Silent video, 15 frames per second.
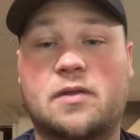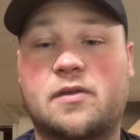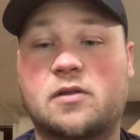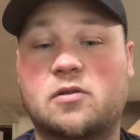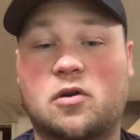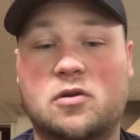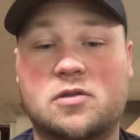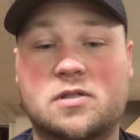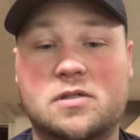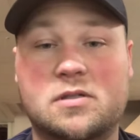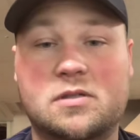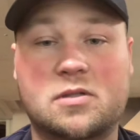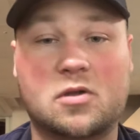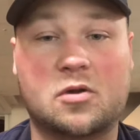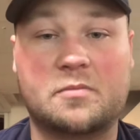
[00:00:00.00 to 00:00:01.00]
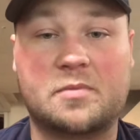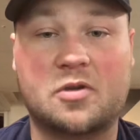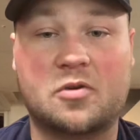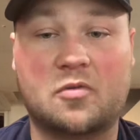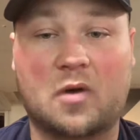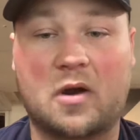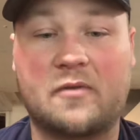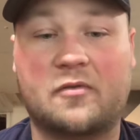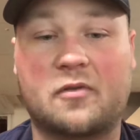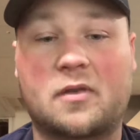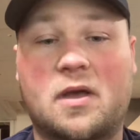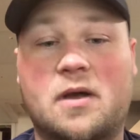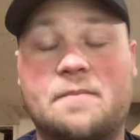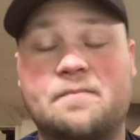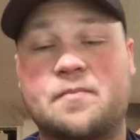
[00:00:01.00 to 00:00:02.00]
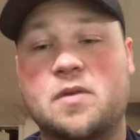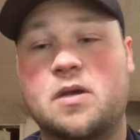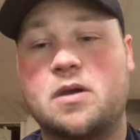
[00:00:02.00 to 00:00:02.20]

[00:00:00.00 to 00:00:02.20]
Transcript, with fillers: I think Larson's going to be great for them.